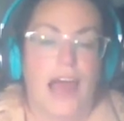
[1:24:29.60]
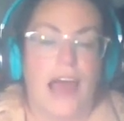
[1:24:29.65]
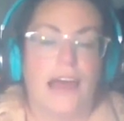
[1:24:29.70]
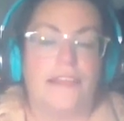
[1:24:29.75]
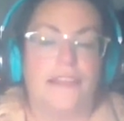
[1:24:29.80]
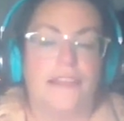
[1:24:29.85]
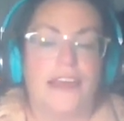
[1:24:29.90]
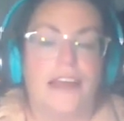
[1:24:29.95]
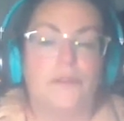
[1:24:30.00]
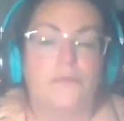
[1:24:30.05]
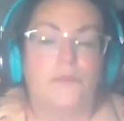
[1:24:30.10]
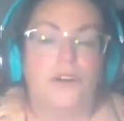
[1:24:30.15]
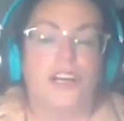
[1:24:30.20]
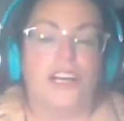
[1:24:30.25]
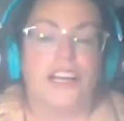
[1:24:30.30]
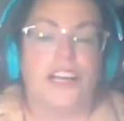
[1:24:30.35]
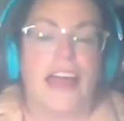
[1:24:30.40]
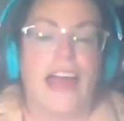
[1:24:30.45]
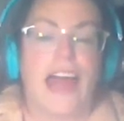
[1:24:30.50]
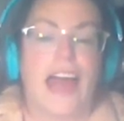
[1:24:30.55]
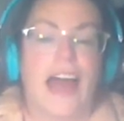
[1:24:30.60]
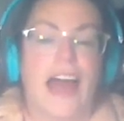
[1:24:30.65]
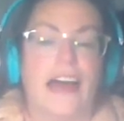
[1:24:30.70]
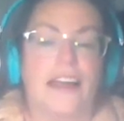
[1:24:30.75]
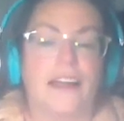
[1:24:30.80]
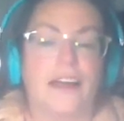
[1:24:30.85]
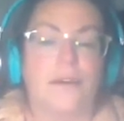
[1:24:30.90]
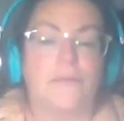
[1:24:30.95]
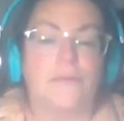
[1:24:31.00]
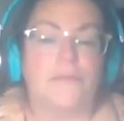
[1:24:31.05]
And then we're going to add
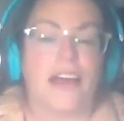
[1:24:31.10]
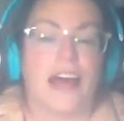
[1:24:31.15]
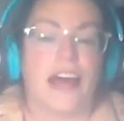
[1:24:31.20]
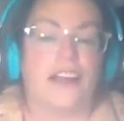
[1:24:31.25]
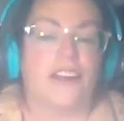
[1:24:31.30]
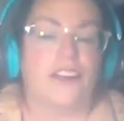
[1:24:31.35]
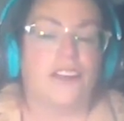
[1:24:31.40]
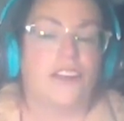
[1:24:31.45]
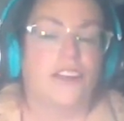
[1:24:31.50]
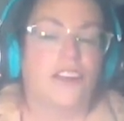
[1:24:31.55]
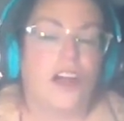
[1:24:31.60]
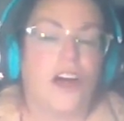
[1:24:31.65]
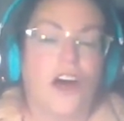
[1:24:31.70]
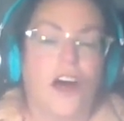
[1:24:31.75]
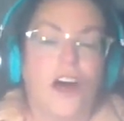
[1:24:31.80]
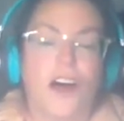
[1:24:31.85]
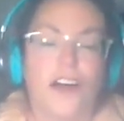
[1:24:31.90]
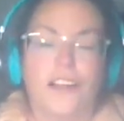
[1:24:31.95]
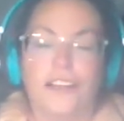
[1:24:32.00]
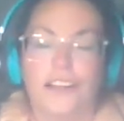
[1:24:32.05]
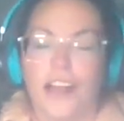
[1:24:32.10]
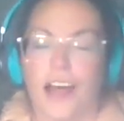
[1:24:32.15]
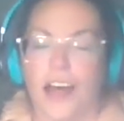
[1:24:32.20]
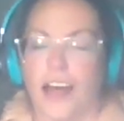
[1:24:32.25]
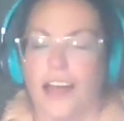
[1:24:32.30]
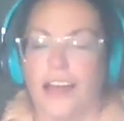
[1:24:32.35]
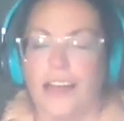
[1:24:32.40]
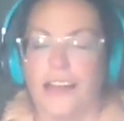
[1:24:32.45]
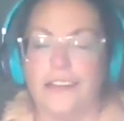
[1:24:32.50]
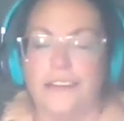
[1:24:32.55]
up that long
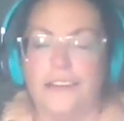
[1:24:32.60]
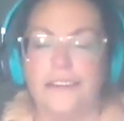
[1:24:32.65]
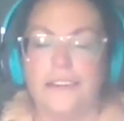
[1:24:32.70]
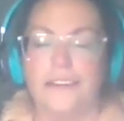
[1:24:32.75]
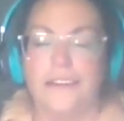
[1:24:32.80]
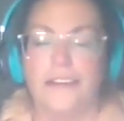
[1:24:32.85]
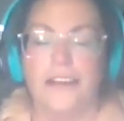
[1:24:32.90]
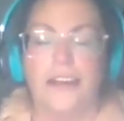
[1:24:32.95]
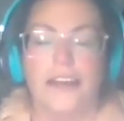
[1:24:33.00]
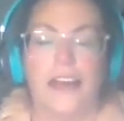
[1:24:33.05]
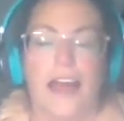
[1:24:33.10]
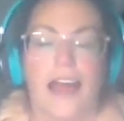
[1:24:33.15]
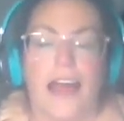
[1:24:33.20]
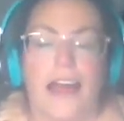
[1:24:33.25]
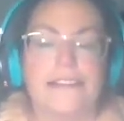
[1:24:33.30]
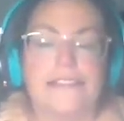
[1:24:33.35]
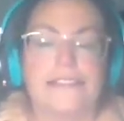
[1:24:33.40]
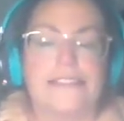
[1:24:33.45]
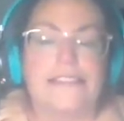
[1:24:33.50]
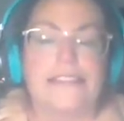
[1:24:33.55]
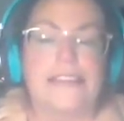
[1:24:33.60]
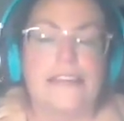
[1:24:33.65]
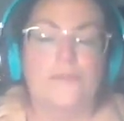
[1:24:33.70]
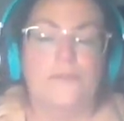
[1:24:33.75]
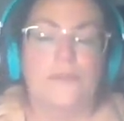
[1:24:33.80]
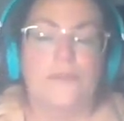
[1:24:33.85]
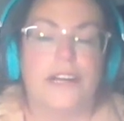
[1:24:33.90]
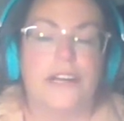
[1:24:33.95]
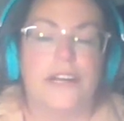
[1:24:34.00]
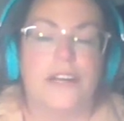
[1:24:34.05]
line and see
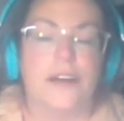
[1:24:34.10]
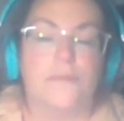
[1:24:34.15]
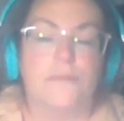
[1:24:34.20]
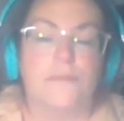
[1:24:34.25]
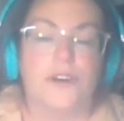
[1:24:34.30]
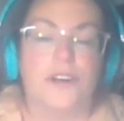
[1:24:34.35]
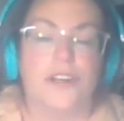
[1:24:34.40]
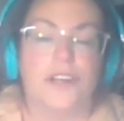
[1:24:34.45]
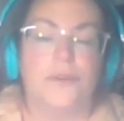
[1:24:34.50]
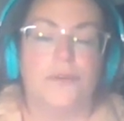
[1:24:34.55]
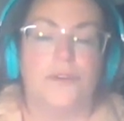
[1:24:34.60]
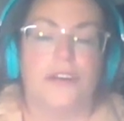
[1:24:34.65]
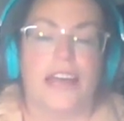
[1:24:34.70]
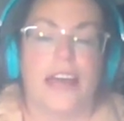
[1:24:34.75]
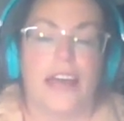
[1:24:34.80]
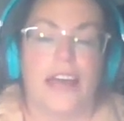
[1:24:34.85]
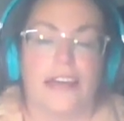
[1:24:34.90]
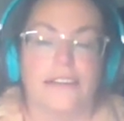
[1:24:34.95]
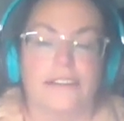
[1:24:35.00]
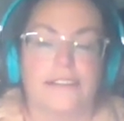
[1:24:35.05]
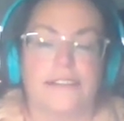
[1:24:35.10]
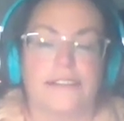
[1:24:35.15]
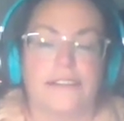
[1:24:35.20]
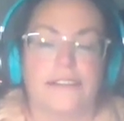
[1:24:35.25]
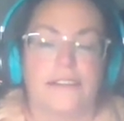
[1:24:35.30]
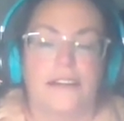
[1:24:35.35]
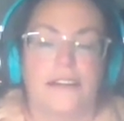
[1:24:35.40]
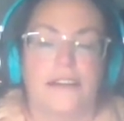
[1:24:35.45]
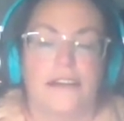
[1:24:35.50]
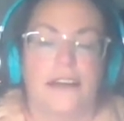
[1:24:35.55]
what number you get.
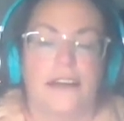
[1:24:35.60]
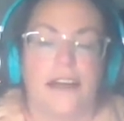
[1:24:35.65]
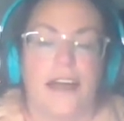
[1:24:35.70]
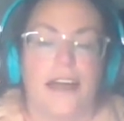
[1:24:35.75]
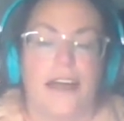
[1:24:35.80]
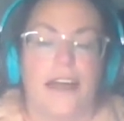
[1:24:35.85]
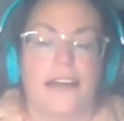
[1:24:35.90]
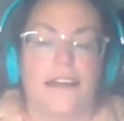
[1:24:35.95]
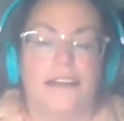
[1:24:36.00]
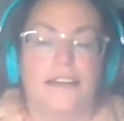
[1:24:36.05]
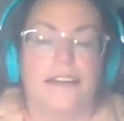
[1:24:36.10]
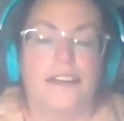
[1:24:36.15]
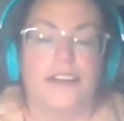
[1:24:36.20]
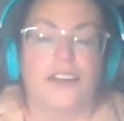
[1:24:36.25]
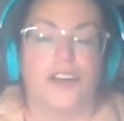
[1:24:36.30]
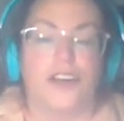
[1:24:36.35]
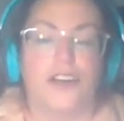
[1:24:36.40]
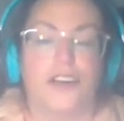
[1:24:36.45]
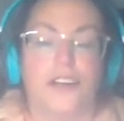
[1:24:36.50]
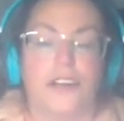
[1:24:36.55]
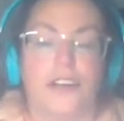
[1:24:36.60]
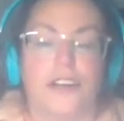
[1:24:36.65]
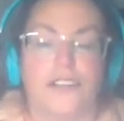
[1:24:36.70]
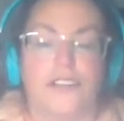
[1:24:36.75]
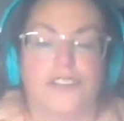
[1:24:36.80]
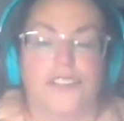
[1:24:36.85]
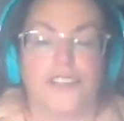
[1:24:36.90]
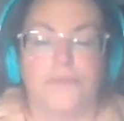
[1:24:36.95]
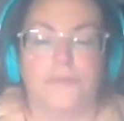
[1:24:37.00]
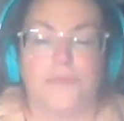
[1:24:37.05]
And it
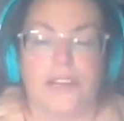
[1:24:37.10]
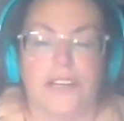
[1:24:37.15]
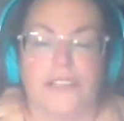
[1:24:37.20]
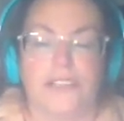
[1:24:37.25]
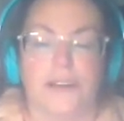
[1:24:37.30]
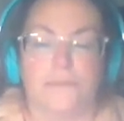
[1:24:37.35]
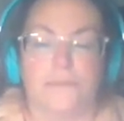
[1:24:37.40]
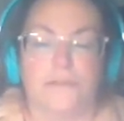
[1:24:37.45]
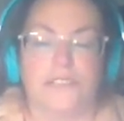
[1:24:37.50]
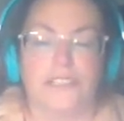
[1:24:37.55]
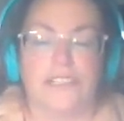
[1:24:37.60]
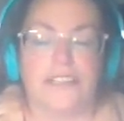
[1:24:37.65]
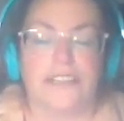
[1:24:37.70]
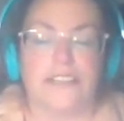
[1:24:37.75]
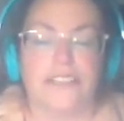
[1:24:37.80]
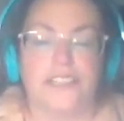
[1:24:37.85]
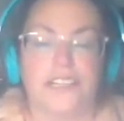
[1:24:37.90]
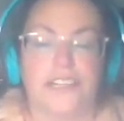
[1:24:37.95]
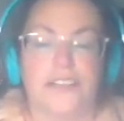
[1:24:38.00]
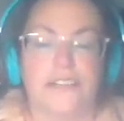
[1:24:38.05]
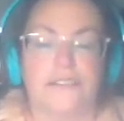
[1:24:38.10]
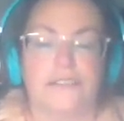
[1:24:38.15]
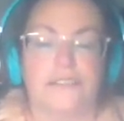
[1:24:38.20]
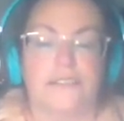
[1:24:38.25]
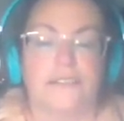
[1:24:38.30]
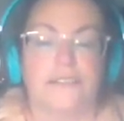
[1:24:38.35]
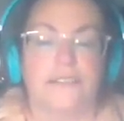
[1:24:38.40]
should be a double digit.